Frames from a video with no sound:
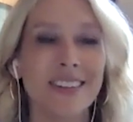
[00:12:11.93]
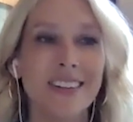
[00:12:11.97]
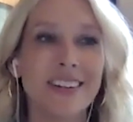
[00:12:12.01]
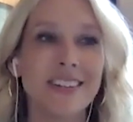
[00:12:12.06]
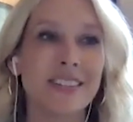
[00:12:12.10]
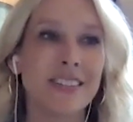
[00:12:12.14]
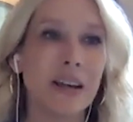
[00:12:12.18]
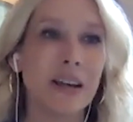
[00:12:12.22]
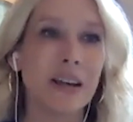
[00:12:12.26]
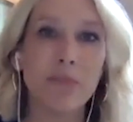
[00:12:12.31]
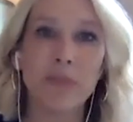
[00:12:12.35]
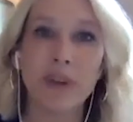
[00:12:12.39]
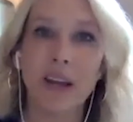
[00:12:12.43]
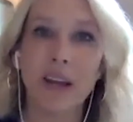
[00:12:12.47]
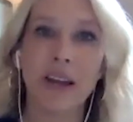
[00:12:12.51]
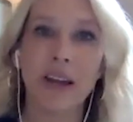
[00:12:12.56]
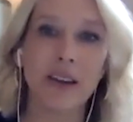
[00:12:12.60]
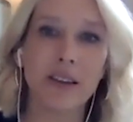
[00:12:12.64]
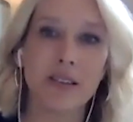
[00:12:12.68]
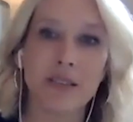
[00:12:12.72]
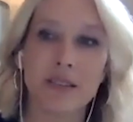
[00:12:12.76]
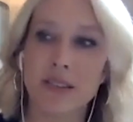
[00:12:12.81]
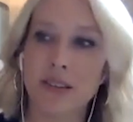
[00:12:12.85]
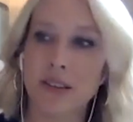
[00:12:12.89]
Some
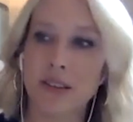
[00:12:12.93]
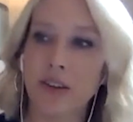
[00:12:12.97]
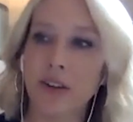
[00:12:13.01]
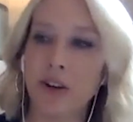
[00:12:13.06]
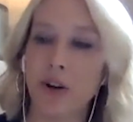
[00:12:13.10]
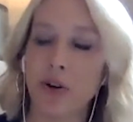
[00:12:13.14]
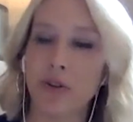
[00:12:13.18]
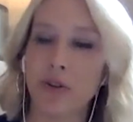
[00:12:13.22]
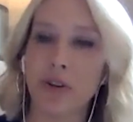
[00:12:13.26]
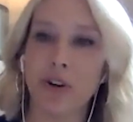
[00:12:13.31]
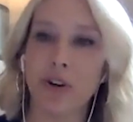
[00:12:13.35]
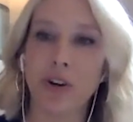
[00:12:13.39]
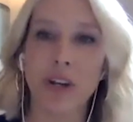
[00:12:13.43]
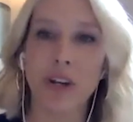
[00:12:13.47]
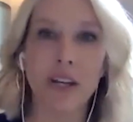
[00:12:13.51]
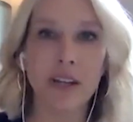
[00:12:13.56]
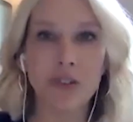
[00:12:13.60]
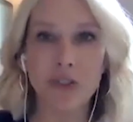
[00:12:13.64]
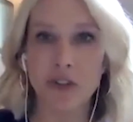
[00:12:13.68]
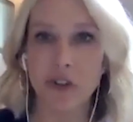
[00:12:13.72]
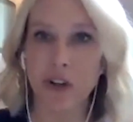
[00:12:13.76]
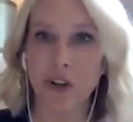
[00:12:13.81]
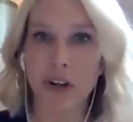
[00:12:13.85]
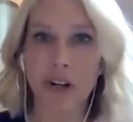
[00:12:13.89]
days, your
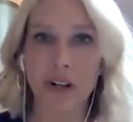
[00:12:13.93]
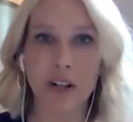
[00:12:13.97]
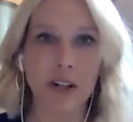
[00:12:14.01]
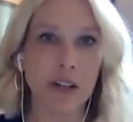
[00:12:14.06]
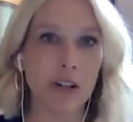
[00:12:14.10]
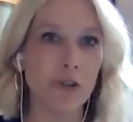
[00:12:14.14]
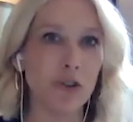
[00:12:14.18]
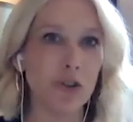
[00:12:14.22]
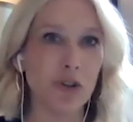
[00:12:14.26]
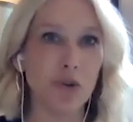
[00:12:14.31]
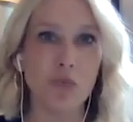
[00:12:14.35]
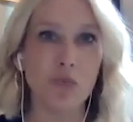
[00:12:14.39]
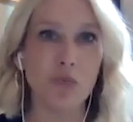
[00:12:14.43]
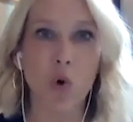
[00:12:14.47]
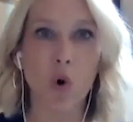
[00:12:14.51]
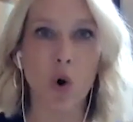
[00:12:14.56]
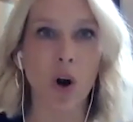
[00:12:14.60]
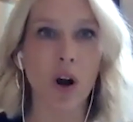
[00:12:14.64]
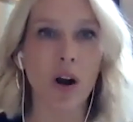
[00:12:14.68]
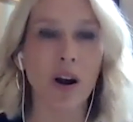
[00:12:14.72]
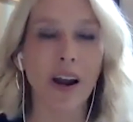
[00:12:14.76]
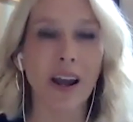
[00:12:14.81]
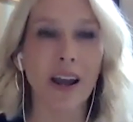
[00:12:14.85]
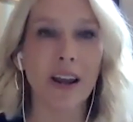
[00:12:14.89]
kids are going to need you
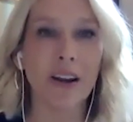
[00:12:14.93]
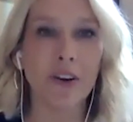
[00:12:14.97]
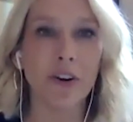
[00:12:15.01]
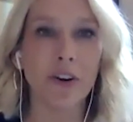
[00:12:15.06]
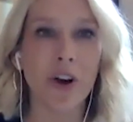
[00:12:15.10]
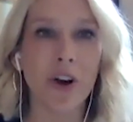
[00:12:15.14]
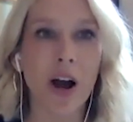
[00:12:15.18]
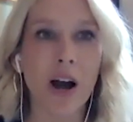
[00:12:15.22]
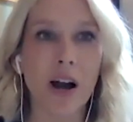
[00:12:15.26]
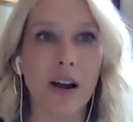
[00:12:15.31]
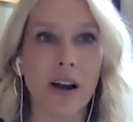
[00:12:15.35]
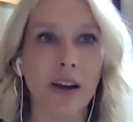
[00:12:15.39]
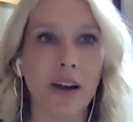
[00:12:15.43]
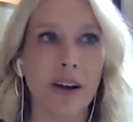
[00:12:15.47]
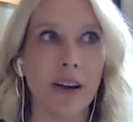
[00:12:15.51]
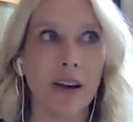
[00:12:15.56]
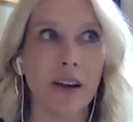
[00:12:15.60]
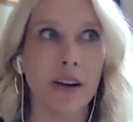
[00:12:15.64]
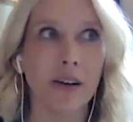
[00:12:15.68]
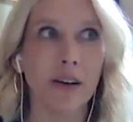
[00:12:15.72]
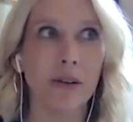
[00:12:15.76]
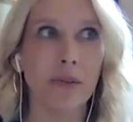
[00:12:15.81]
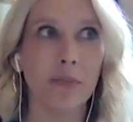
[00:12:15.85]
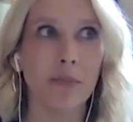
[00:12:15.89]
more, and you're not going
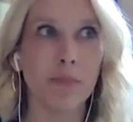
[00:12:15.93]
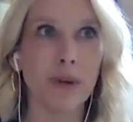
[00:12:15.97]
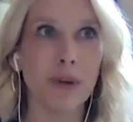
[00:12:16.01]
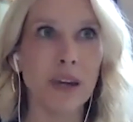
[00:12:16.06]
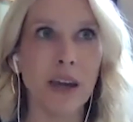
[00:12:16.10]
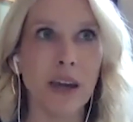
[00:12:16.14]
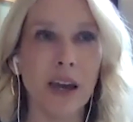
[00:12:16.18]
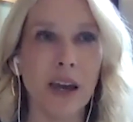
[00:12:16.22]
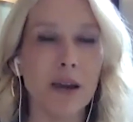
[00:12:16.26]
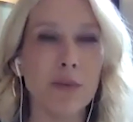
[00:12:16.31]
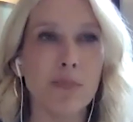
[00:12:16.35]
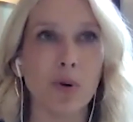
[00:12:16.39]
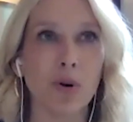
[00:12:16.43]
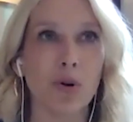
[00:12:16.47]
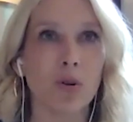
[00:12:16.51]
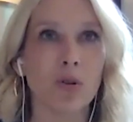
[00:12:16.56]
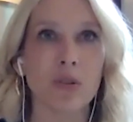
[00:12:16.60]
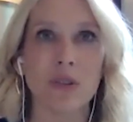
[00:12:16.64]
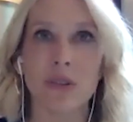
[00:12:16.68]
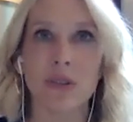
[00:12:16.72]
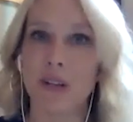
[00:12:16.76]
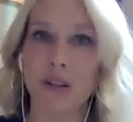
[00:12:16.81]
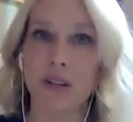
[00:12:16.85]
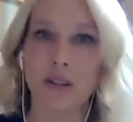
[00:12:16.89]
to be able
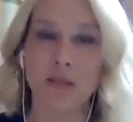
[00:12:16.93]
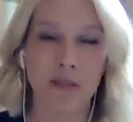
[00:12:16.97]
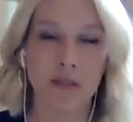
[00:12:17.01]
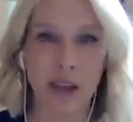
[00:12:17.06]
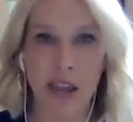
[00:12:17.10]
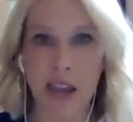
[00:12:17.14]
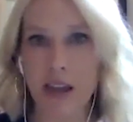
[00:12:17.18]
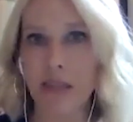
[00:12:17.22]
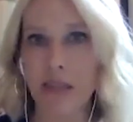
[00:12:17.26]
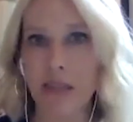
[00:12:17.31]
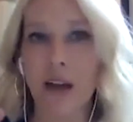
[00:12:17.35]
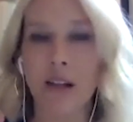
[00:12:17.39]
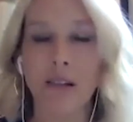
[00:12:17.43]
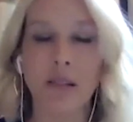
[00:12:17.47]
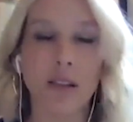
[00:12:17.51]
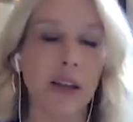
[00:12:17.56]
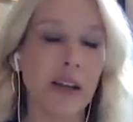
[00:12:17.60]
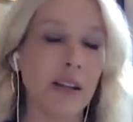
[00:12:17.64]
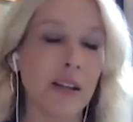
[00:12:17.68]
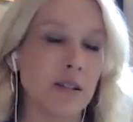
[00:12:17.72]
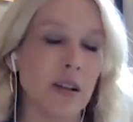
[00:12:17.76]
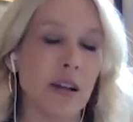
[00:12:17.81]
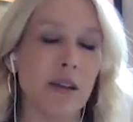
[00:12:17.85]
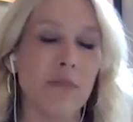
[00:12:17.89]
to take that
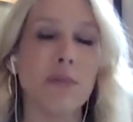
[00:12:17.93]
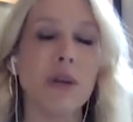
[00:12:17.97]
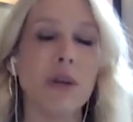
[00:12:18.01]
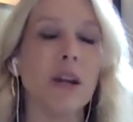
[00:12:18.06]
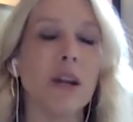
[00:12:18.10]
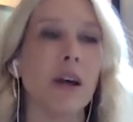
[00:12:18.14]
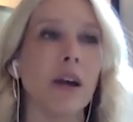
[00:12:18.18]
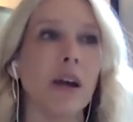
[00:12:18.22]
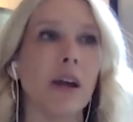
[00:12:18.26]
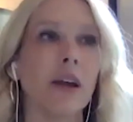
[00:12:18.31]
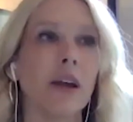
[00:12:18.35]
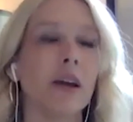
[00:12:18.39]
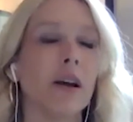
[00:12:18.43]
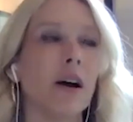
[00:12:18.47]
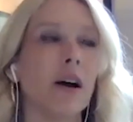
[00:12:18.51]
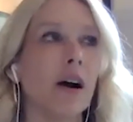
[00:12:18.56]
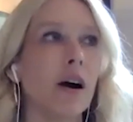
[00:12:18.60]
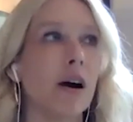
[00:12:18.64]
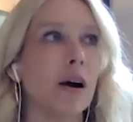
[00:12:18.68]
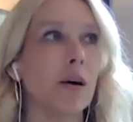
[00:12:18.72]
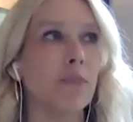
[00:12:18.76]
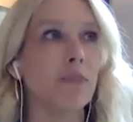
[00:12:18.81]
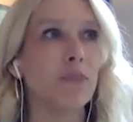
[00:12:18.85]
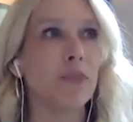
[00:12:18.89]
late day meeting.
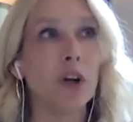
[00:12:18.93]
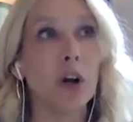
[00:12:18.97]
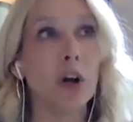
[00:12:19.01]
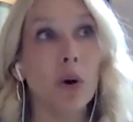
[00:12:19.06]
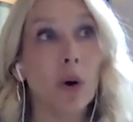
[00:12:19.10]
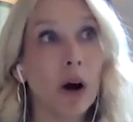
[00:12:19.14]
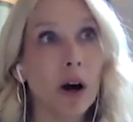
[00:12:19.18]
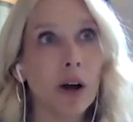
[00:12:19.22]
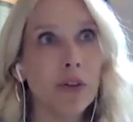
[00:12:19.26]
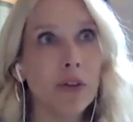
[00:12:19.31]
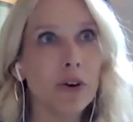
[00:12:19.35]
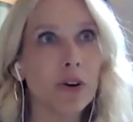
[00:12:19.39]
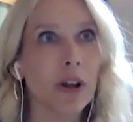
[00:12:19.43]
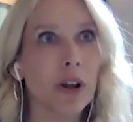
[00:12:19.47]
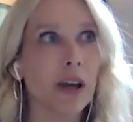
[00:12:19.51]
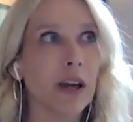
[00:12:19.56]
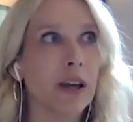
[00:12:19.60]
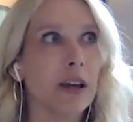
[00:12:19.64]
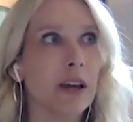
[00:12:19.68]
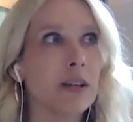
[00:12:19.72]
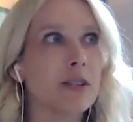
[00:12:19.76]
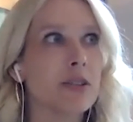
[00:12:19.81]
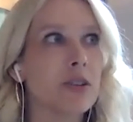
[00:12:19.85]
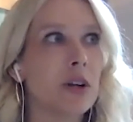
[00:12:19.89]
Other
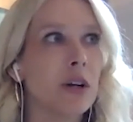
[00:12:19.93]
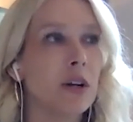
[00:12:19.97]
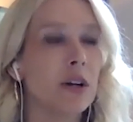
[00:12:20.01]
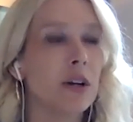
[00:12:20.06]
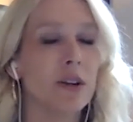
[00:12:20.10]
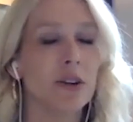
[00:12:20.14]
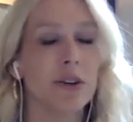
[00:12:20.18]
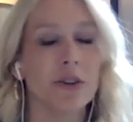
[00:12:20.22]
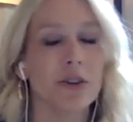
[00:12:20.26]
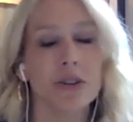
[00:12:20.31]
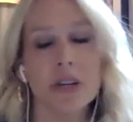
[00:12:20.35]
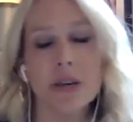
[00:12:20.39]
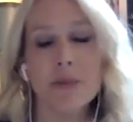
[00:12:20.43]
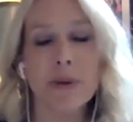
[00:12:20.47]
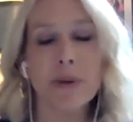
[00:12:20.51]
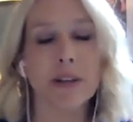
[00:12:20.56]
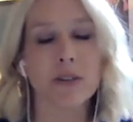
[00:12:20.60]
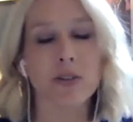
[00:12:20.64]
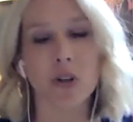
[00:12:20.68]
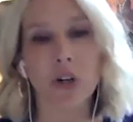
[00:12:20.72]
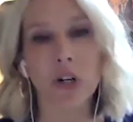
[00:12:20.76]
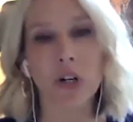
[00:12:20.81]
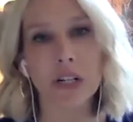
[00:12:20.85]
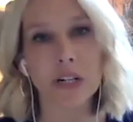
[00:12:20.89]
days, your
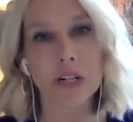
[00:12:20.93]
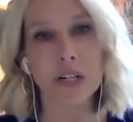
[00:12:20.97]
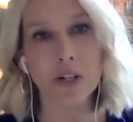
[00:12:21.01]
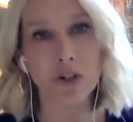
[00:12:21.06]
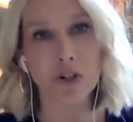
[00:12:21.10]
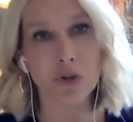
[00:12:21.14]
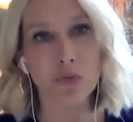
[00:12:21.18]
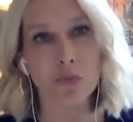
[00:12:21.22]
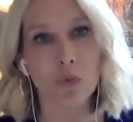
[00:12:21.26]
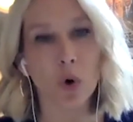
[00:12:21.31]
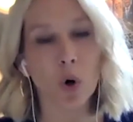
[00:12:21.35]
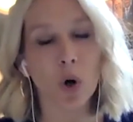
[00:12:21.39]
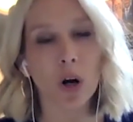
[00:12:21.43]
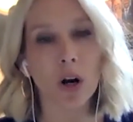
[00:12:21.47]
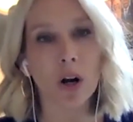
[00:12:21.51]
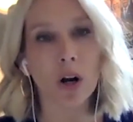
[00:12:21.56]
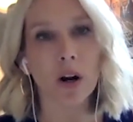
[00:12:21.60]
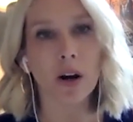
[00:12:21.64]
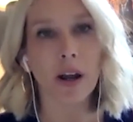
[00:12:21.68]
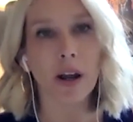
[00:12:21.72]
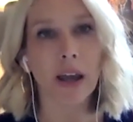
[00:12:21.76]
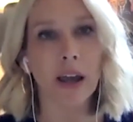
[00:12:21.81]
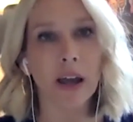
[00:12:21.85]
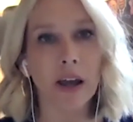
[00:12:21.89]
teammates are going to need you
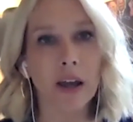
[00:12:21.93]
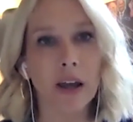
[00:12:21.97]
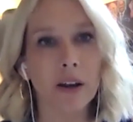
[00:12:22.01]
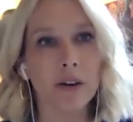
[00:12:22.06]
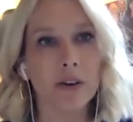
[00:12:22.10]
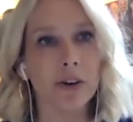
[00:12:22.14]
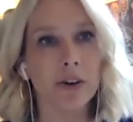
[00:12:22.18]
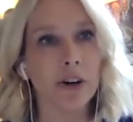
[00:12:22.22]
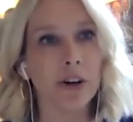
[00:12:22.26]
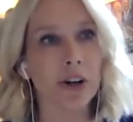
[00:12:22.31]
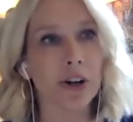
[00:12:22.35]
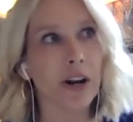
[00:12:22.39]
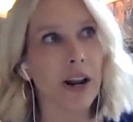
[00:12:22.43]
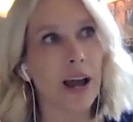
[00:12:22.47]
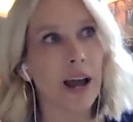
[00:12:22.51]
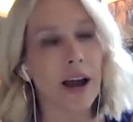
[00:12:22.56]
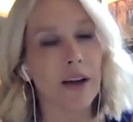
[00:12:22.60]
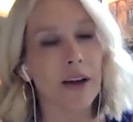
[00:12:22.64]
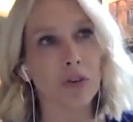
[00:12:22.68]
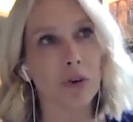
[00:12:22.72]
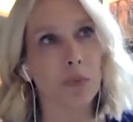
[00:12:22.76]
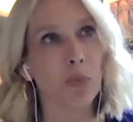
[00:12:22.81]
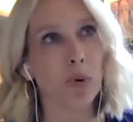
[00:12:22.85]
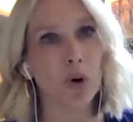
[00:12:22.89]
more, and you're going to
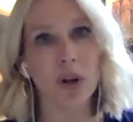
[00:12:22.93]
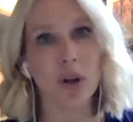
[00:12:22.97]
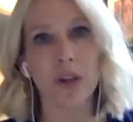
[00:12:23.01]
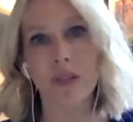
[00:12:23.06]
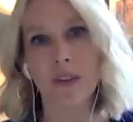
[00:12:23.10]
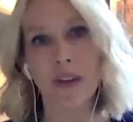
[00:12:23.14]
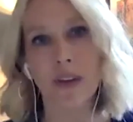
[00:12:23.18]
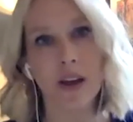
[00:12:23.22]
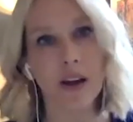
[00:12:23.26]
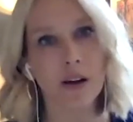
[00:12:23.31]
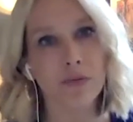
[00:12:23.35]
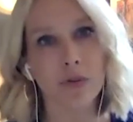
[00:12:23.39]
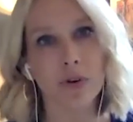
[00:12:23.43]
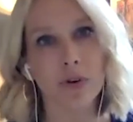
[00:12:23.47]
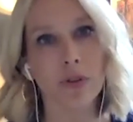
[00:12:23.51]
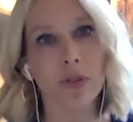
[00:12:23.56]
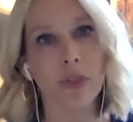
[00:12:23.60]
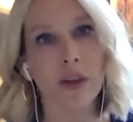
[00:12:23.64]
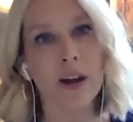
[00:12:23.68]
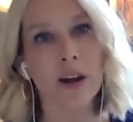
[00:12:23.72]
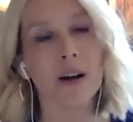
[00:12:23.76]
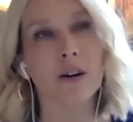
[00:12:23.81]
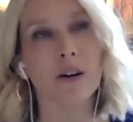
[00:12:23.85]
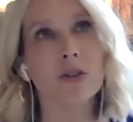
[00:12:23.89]
have to put in the effort
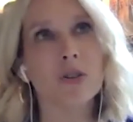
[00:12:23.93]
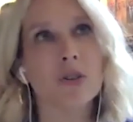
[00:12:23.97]
there.